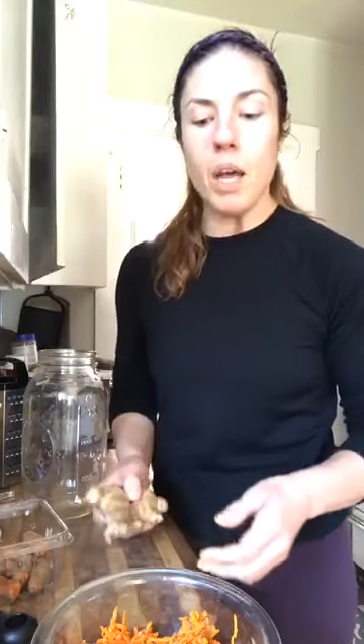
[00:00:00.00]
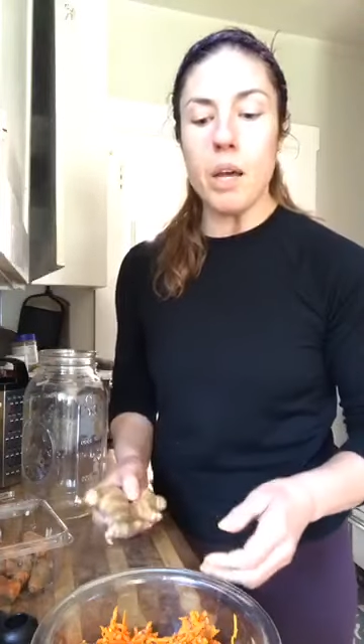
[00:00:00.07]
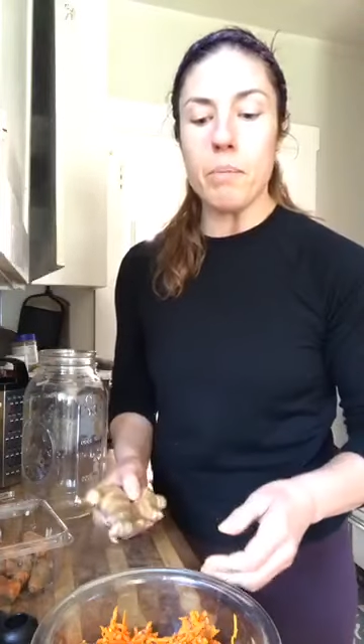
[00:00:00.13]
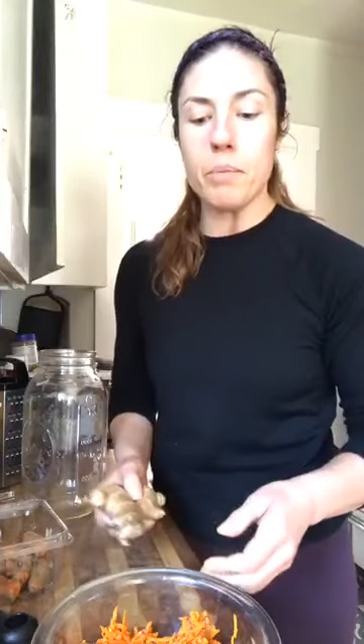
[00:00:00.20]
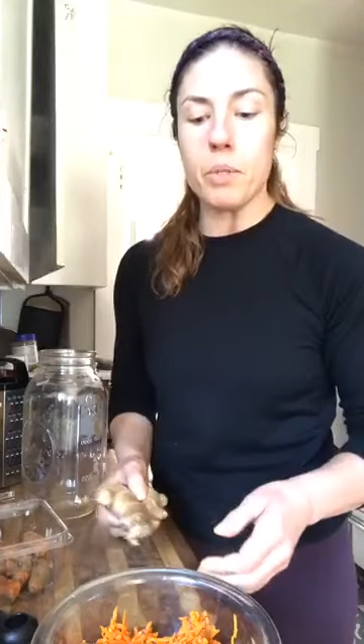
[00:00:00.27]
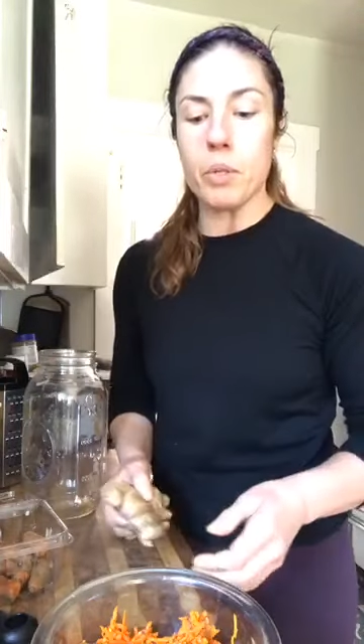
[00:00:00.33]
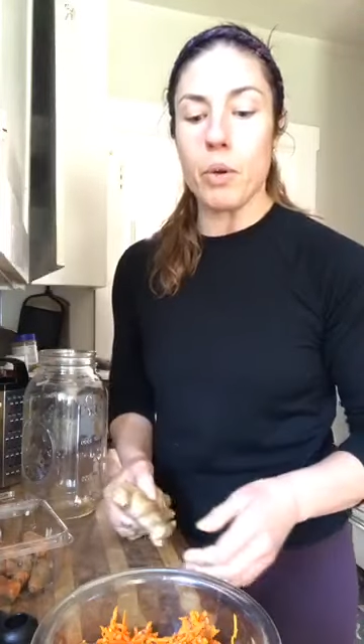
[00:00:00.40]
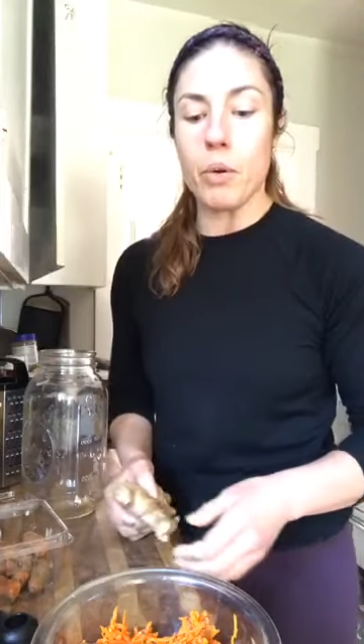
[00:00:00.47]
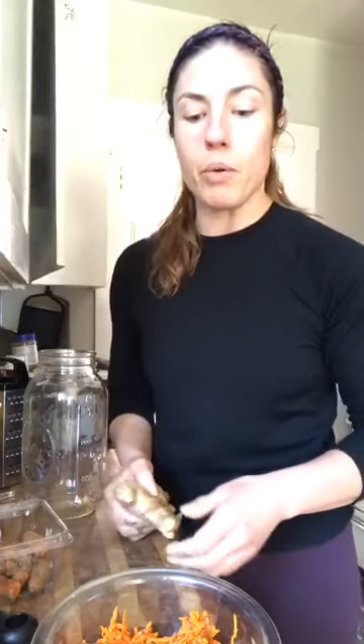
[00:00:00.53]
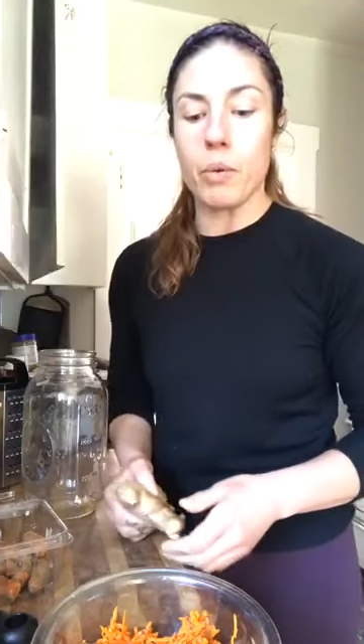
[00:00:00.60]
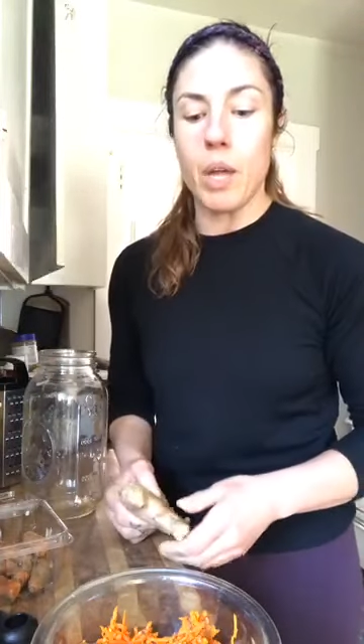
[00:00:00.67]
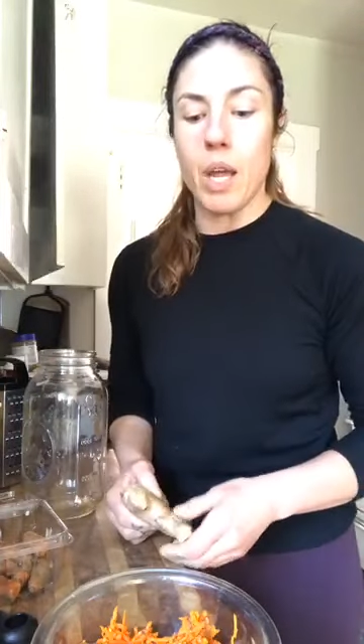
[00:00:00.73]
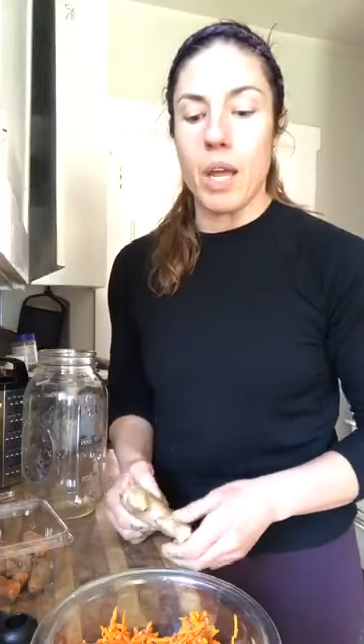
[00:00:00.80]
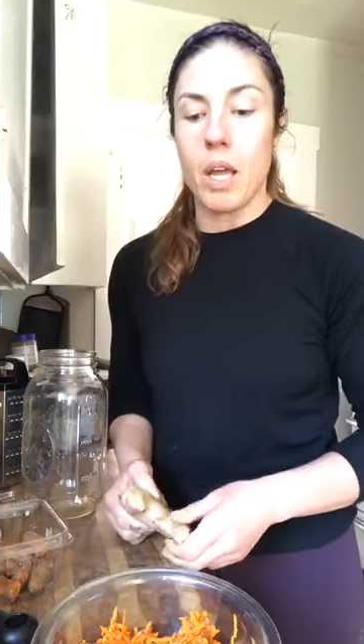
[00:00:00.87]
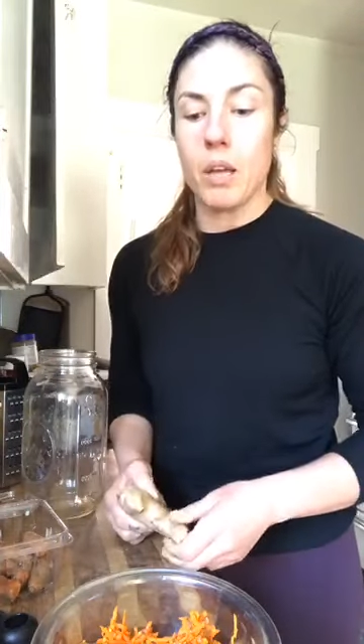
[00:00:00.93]
So
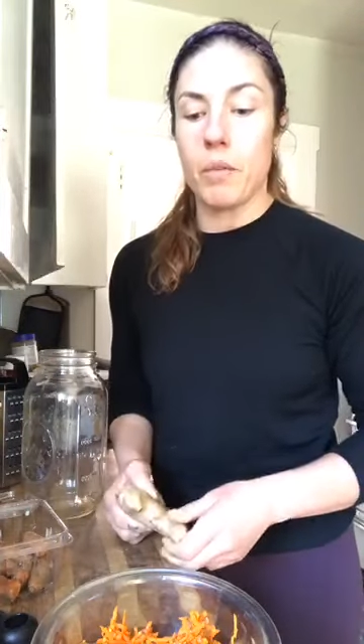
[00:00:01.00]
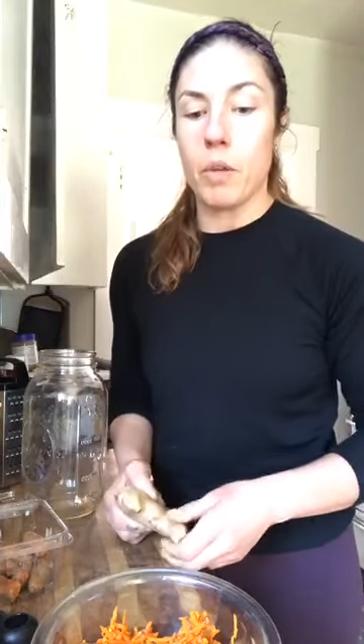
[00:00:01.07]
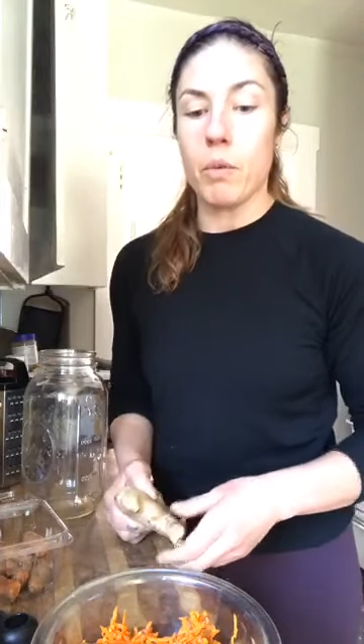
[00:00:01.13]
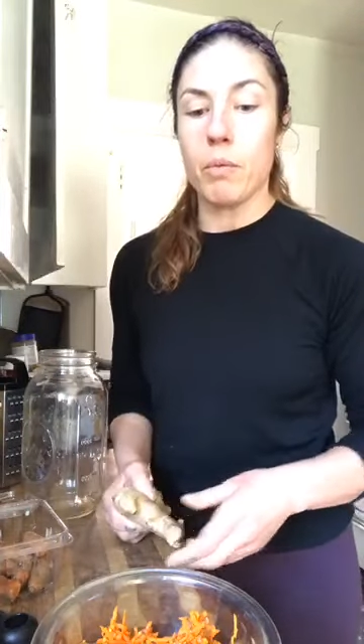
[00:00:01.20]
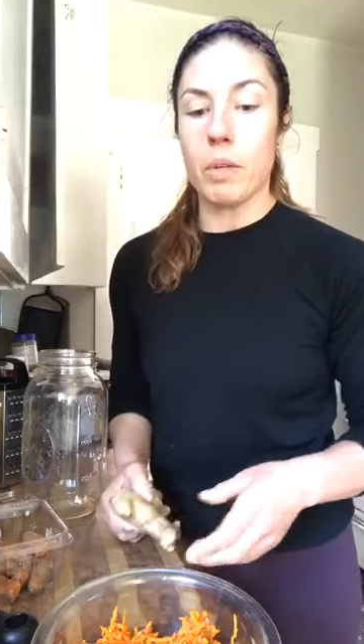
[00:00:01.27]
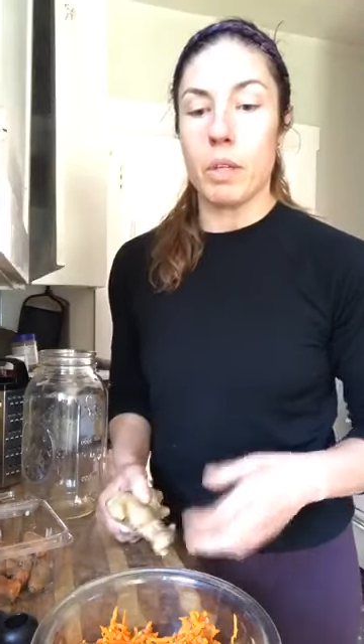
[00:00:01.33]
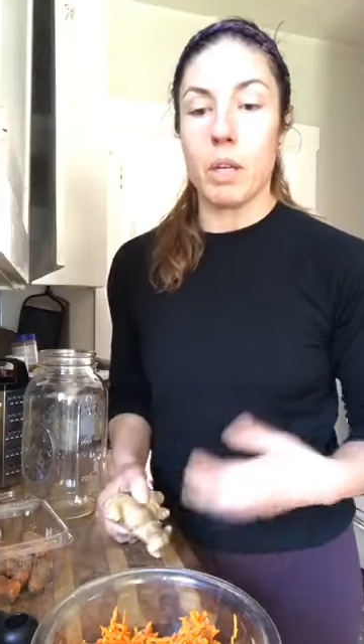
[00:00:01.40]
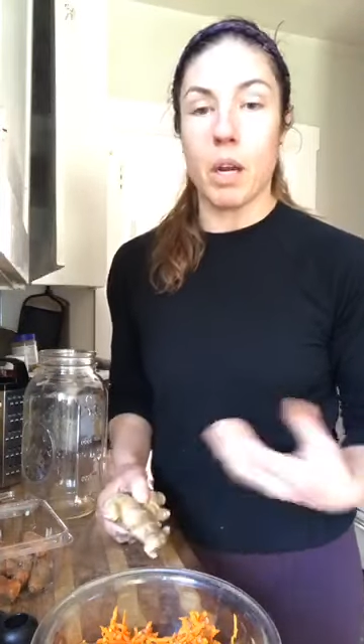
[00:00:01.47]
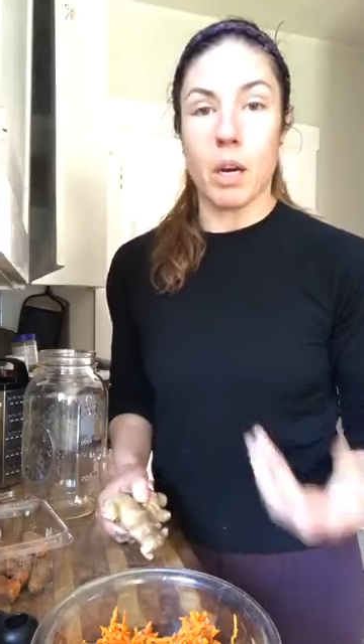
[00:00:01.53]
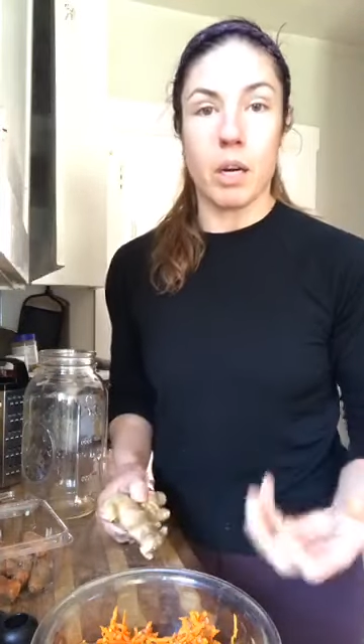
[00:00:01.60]
if you really are